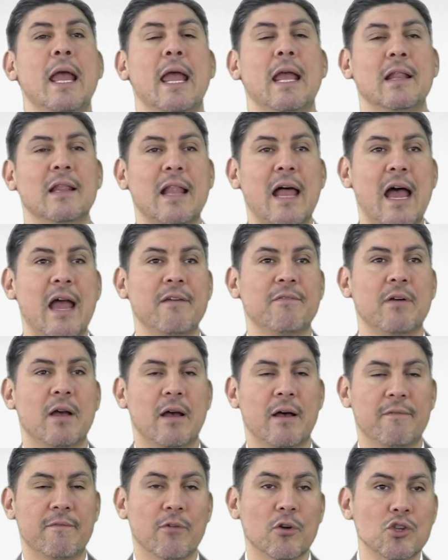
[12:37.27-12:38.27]
a live
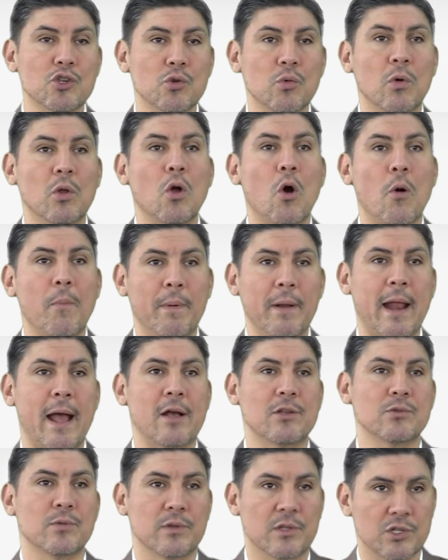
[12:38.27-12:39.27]
virtual open
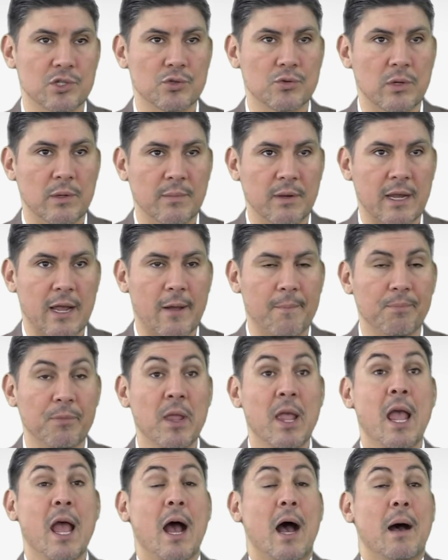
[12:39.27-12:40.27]
house with a stream account.